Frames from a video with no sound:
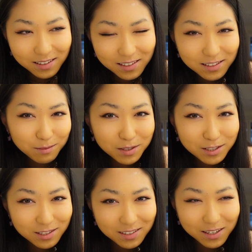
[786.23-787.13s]
Something
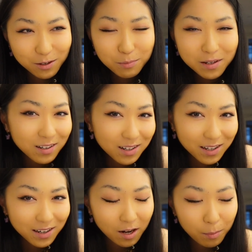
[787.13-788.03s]
just, I don't know, pina
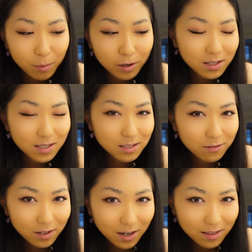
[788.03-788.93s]
colada and upper body days, I
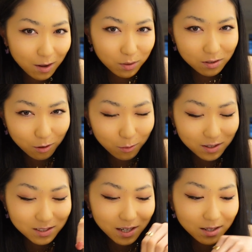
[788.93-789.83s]
feel like that would go
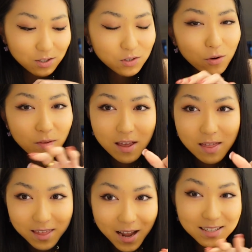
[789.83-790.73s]
well together. So
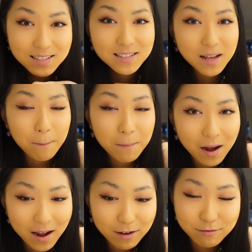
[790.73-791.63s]
that is
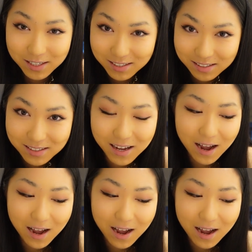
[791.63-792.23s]
my rating.